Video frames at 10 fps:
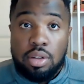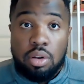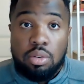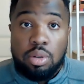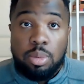
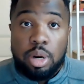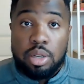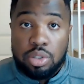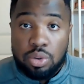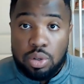
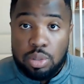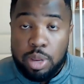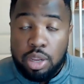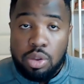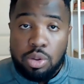DeMarcus Lawrence
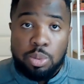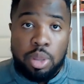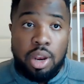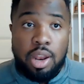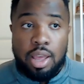made a huge
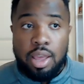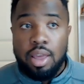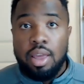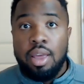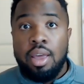play today,
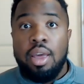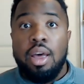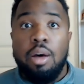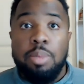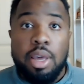
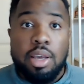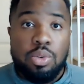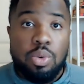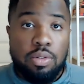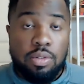helping
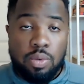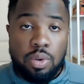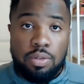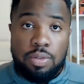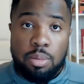us with
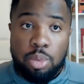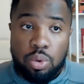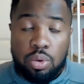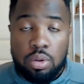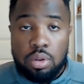a
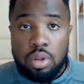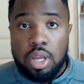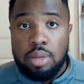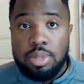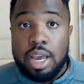fumble,
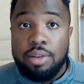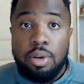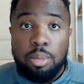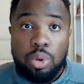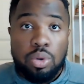sack
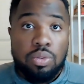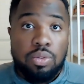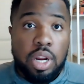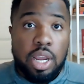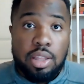fumble
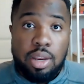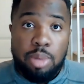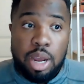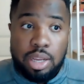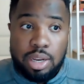for Anthony
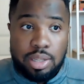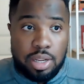Brown to get a